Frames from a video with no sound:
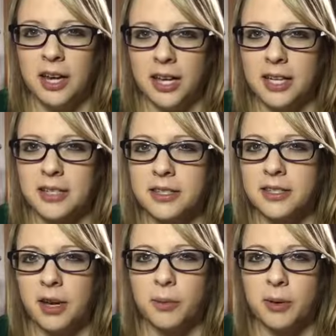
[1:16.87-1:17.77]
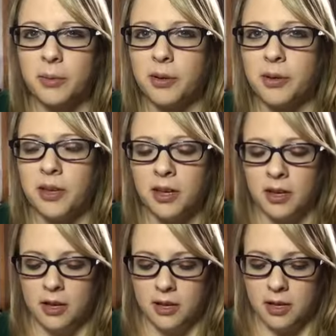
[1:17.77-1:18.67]
I guess, tell people.
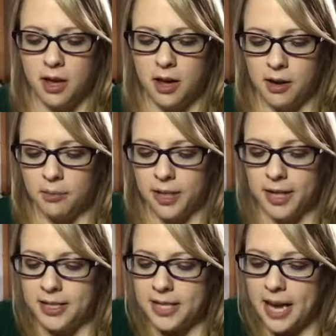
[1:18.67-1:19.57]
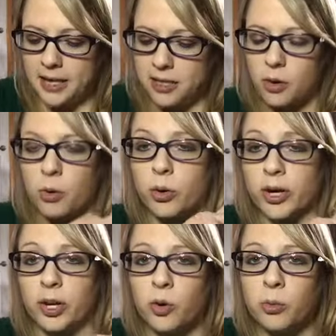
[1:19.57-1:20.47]
Um, like I said,
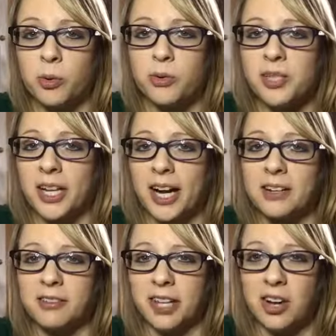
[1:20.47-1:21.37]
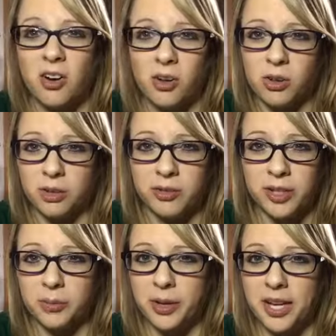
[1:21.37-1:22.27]
your hormones are kind of like all over
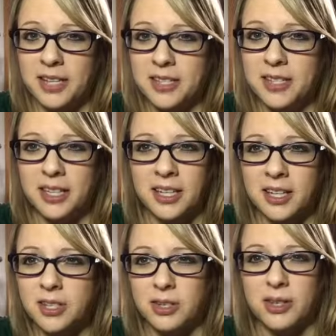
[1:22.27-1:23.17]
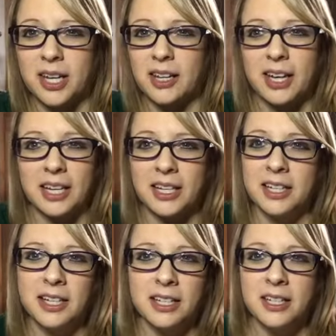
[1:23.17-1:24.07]
the place. So you get like
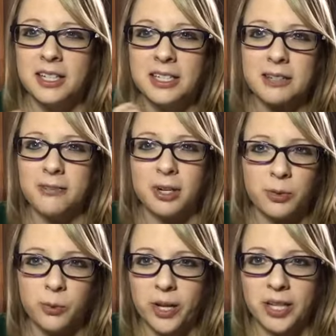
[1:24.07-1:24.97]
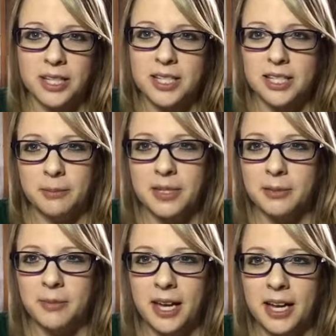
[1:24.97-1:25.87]
different weird
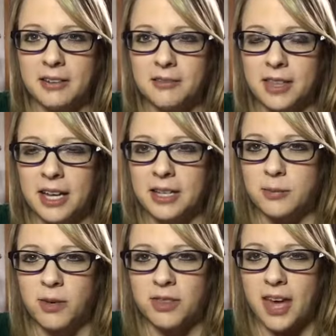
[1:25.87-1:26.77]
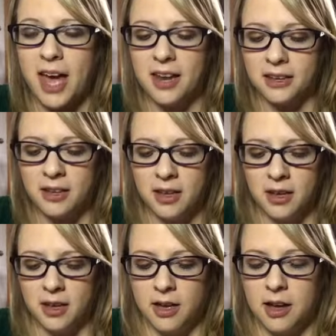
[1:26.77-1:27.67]
symptom kind of things with that,
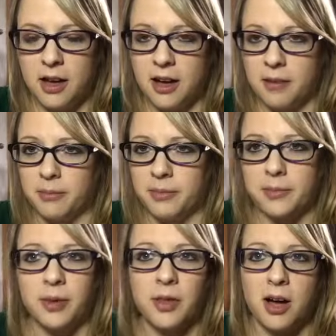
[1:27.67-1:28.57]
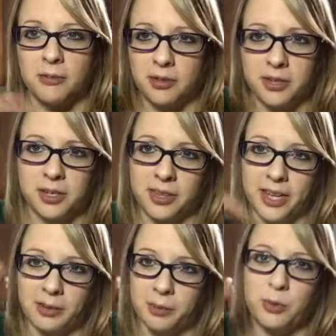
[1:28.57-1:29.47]
um, along with your
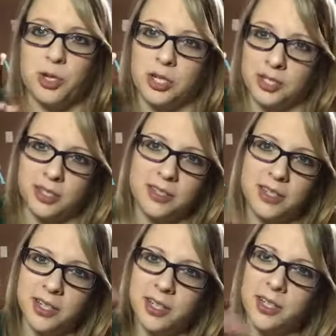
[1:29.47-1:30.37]
like emotions